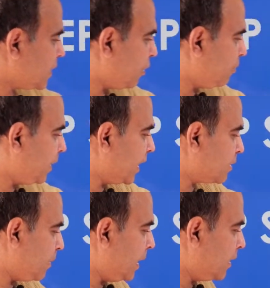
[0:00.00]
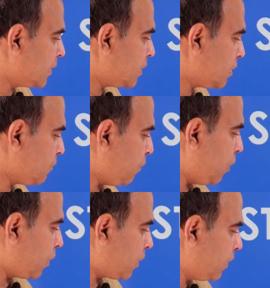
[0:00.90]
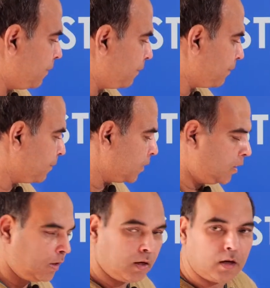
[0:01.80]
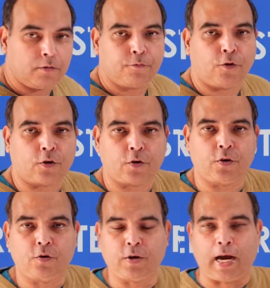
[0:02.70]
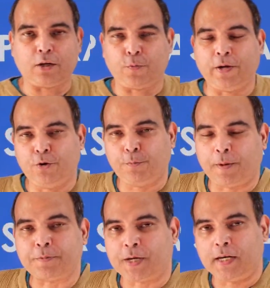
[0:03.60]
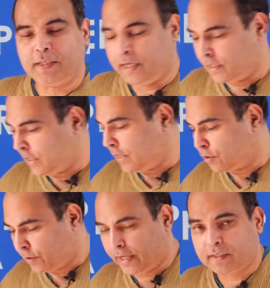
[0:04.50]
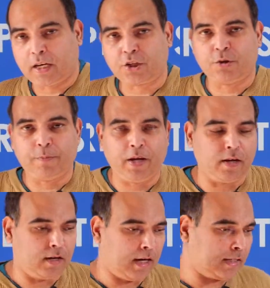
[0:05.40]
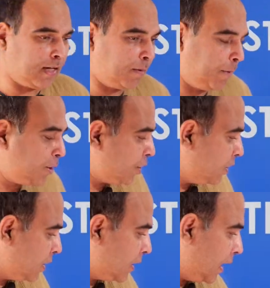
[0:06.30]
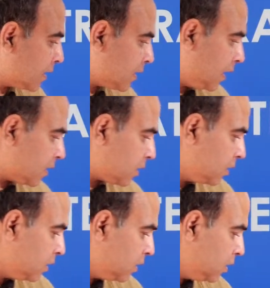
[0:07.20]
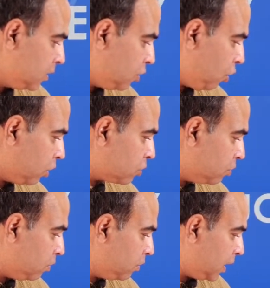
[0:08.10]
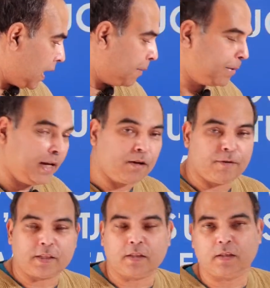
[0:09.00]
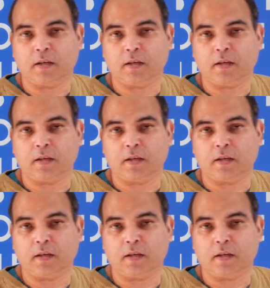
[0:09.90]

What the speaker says: a 7-minute explainers for CAT 22 prep strategy, and today's session, as I had mentioned in the last class also, I'm dealing with